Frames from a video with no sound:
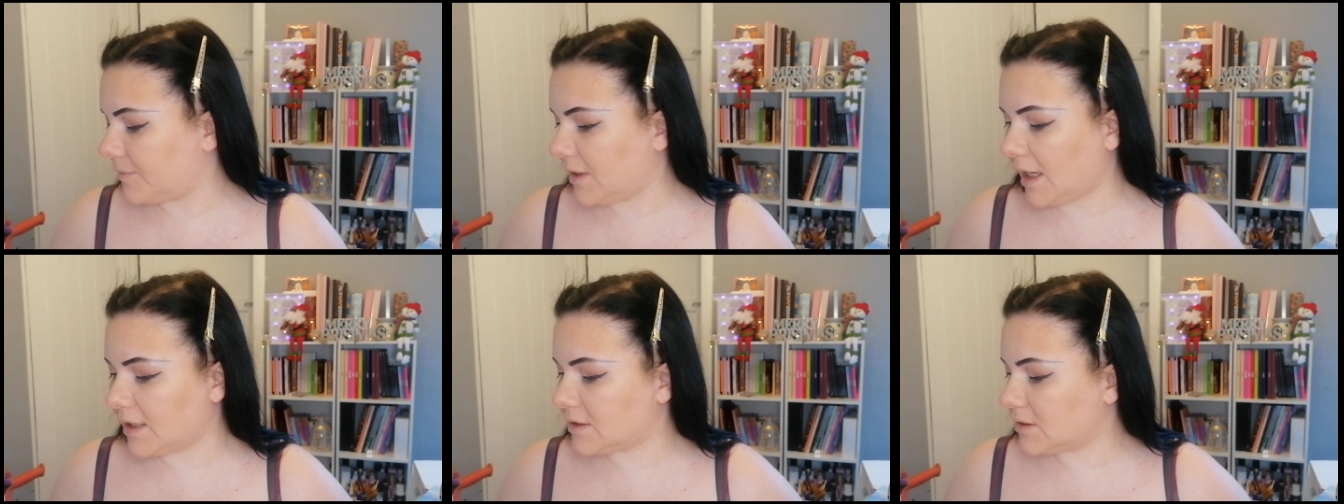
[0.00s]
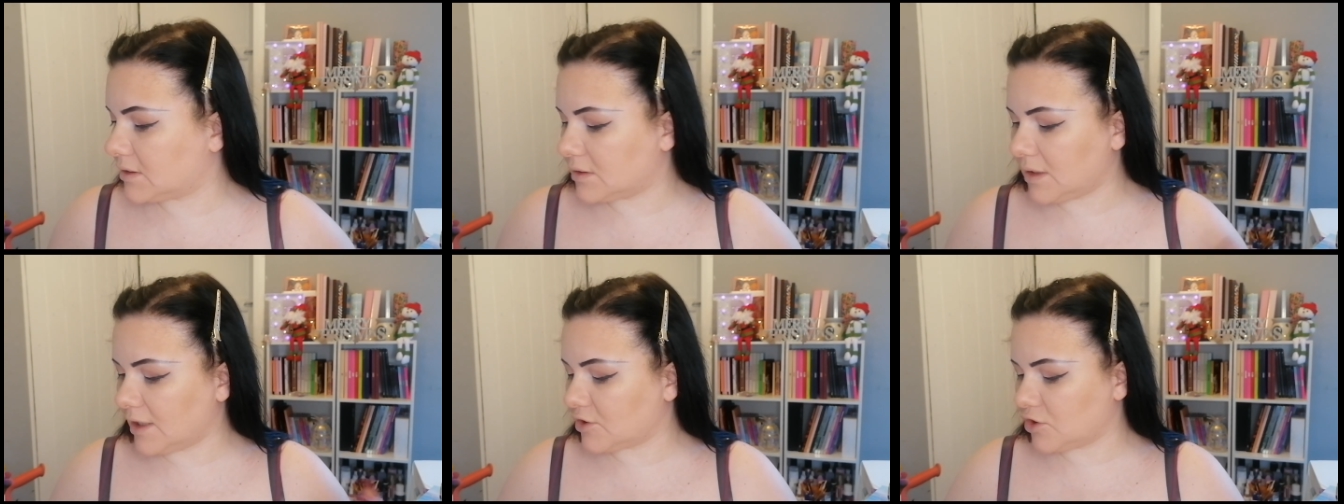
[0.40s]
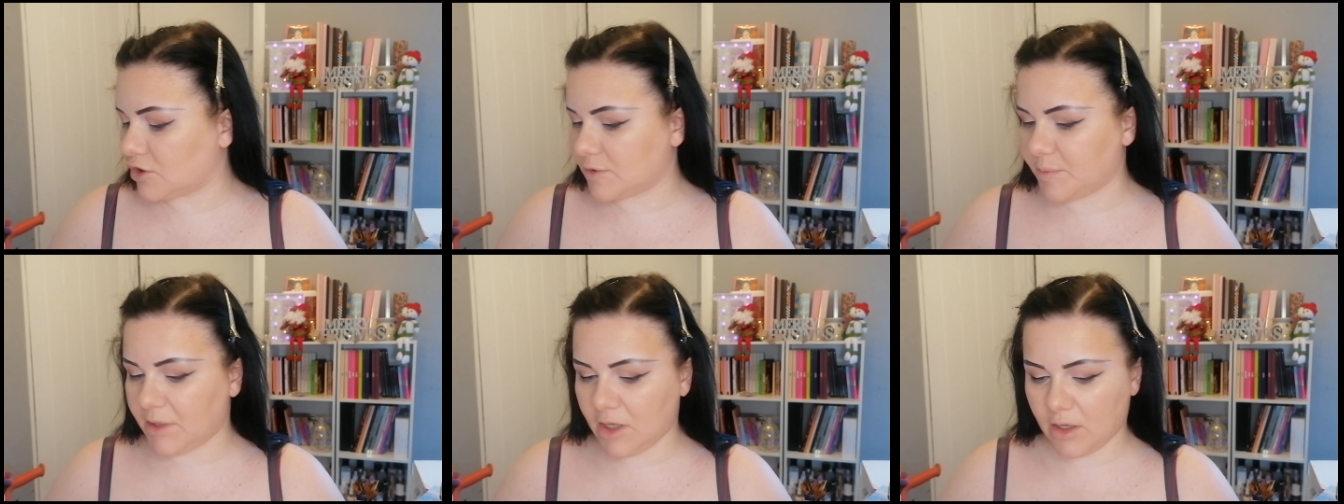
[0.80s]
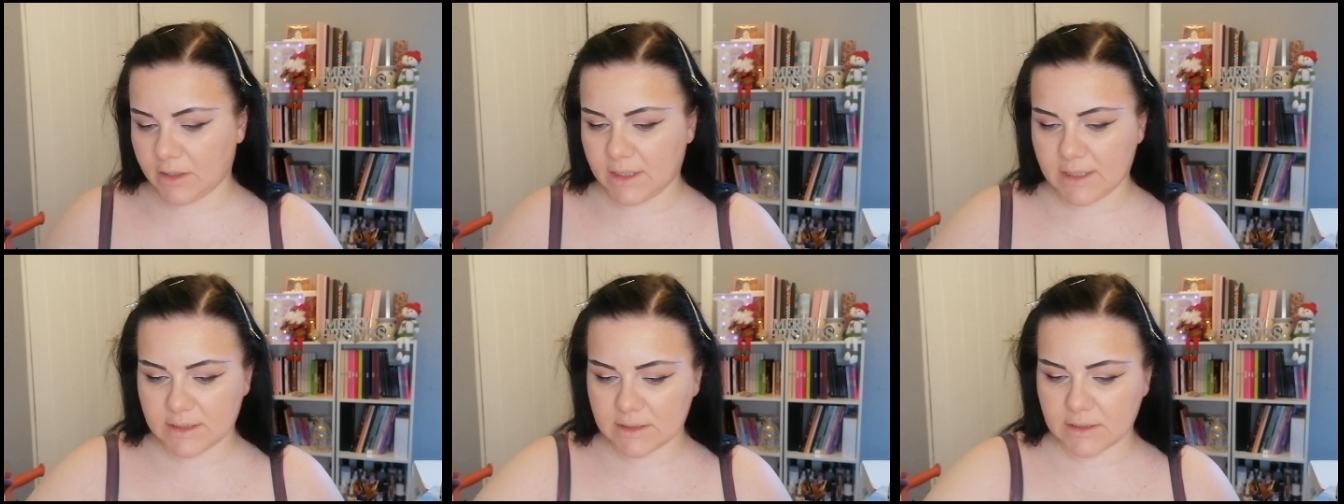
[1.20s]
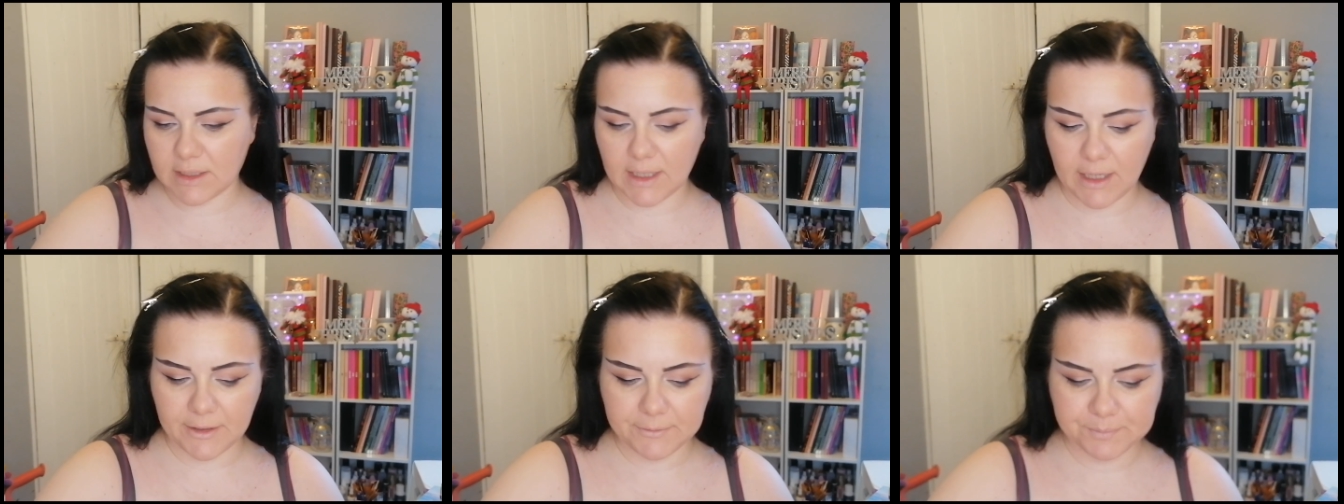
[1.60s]
Let's just be honest
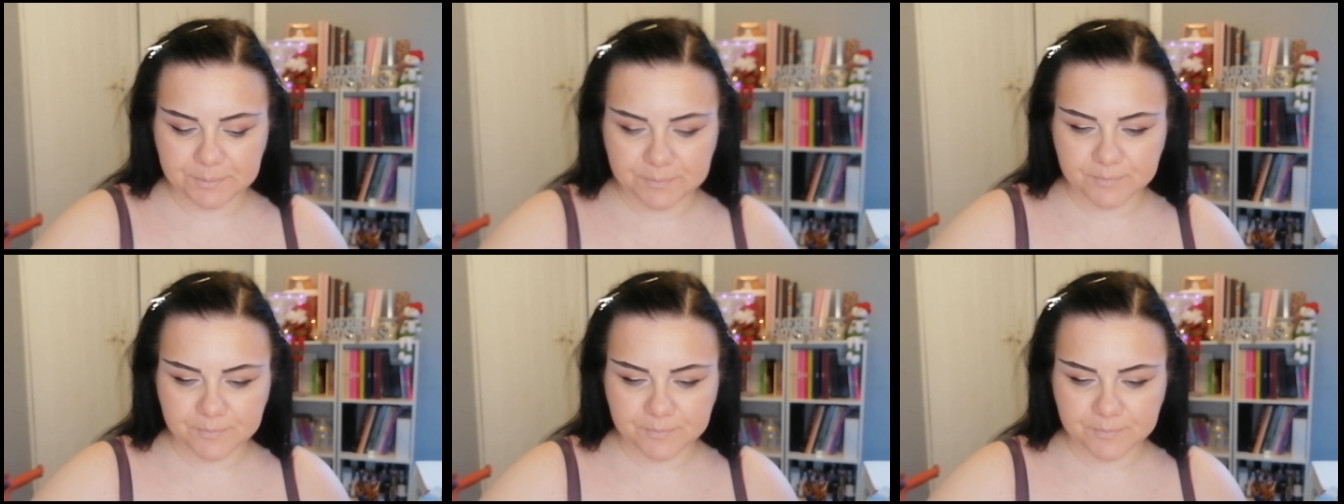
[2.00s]
here.